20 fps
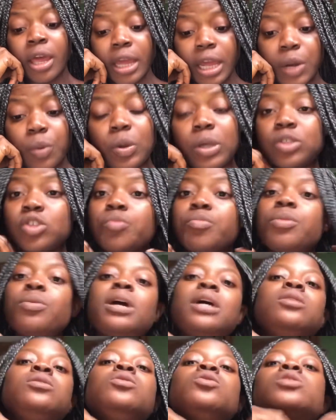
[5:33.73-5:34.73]
Anyway, some
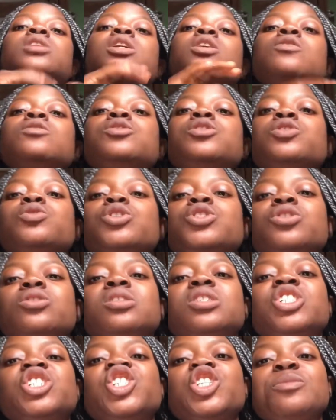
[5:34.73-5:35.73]
people are in those kind of
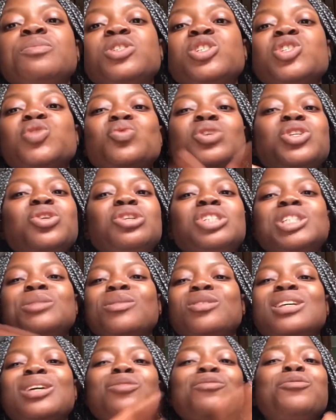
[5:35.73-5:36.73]
situationship,
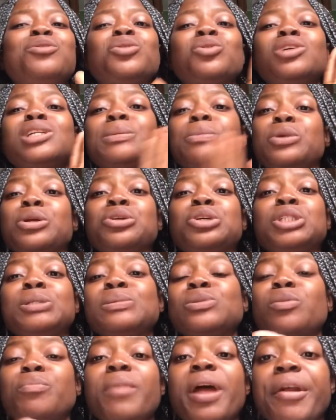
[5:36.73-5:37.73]
because I don't want to call them
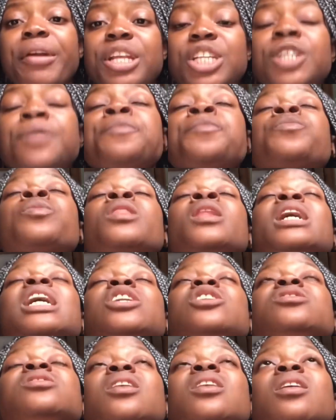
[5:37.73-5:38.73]
relationships or marriage. I
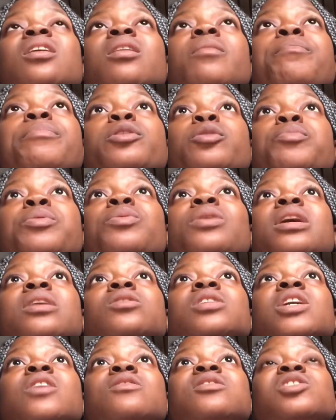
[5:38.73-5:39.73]
just know that some people are in
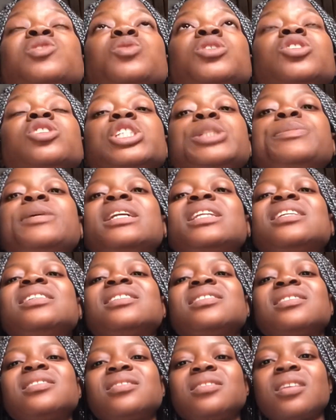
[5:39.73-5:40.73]
those kind of situationship, and
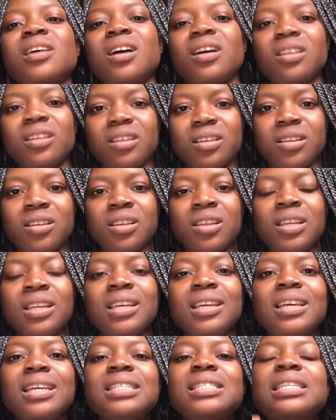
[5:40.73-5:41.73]
it's sad,
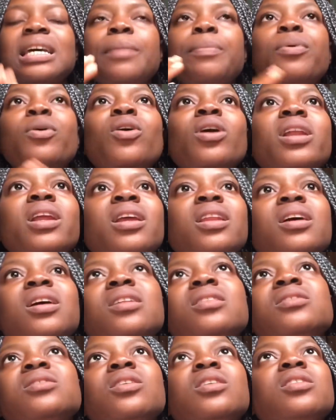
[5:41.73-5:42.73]
it's appalling.
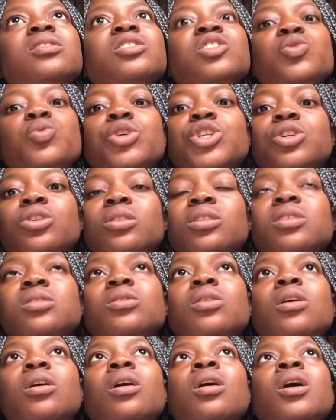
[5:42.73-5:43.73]
It's not a situation
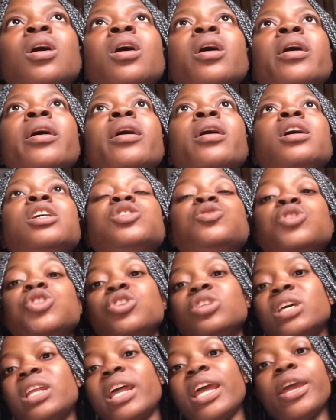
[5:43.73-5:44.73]

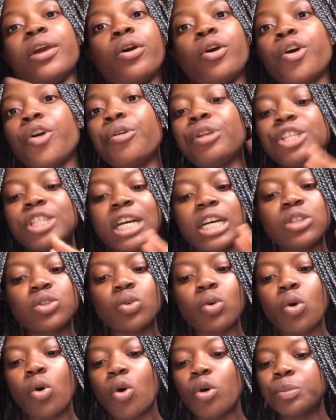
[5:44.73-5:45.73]
that I encourage at
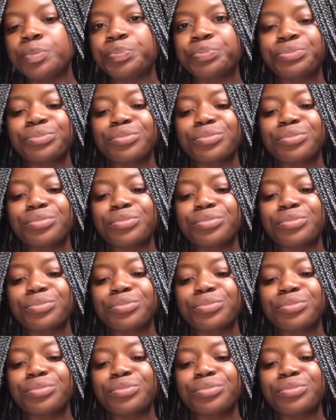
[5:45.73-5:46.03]
all.